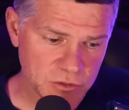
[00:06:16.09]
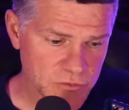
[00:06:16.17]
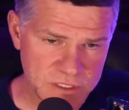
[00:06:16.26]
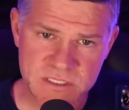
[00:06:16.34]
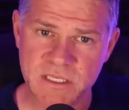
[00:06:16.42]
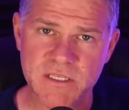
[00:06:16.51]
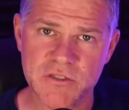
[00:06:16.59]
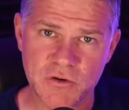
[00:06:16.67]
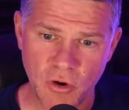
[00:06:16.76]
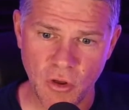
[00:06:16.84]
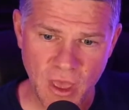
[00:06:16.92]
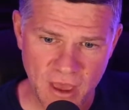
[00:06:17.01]
These things are
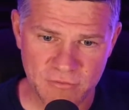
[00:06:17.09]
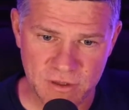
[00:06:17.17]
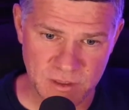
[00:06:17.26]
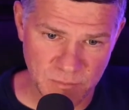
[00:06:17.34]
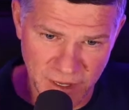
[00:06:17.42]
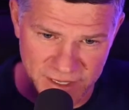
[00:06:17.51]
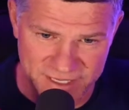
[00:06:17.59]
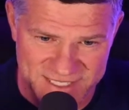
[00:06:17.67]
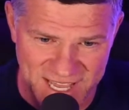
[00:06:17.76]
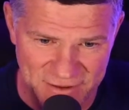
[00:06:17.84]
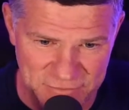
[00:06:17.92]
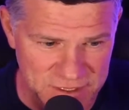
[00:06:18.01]
all heavy. The mic's
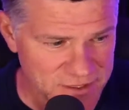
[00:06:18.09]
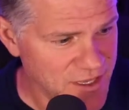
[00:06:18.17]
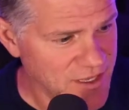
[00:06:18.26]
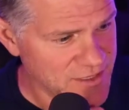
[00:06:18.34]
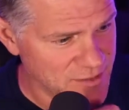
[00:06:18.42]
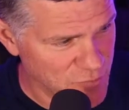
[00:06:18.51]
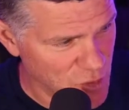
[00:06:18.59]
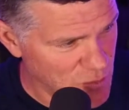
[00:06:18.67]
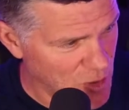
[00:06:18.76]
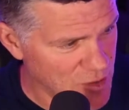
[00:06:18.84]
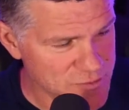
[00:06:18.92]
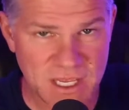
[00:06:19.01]
heavy, the boom
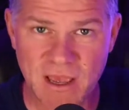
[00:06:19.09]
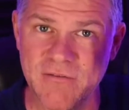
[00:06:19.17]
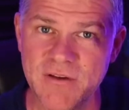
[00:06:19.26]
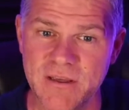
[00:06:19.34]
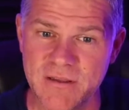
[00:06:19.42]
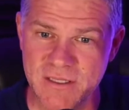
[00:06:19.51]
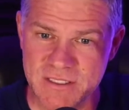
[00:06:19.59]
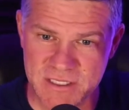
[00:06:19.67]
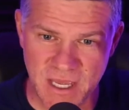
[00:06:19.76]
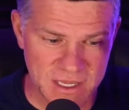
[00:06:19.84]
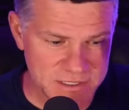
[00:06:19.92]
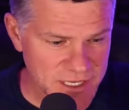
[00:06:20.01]
arm's heavy, this
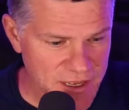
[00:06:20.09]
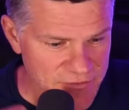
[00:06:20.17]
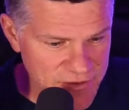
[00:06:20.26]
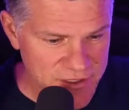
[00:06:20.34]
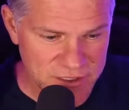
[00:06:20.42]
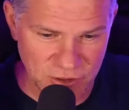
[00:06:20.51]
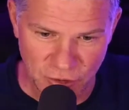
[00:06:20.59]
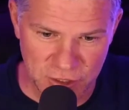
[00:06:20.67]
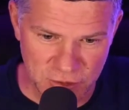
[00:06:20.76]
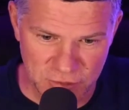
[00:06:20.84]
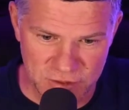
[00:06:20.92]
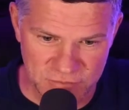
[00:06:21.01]
guy's heavy, the
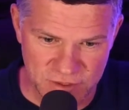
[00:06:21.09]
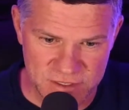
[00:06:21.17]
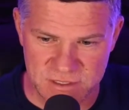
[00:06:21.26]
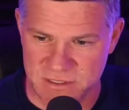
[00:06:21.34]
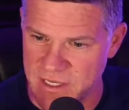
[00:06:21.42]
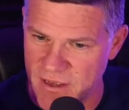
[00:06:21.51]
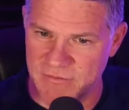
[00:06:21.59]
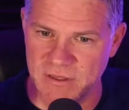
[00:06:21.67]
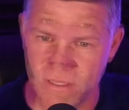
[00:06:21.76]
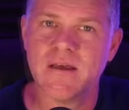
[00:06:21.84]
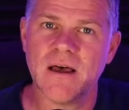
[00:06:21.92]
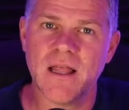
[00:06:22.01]
audio interface is
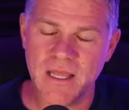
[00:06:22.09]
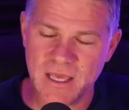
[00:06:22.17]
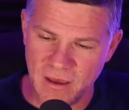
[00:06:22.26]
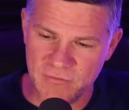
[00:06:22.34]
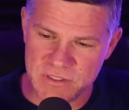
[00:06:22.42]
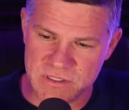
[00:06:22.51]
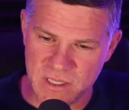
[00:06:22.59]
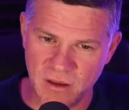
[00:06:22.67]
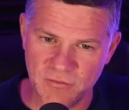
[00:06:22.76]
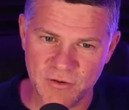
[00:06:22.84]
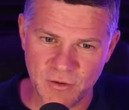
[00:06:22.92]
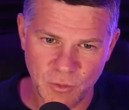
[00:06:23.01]
heavy. I like heavy
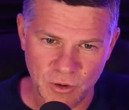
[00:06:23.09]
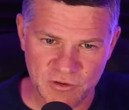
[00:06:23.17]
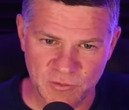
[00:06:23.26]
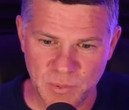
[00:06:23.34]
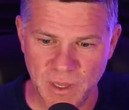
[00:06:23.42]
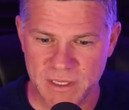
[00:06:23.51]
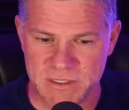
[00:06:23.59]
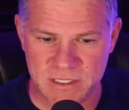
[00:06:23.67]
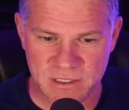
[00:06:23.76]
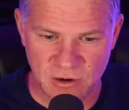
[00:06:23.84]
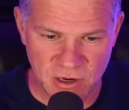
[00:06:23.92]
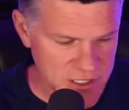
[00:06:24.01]
stuff in a world of plastic, right?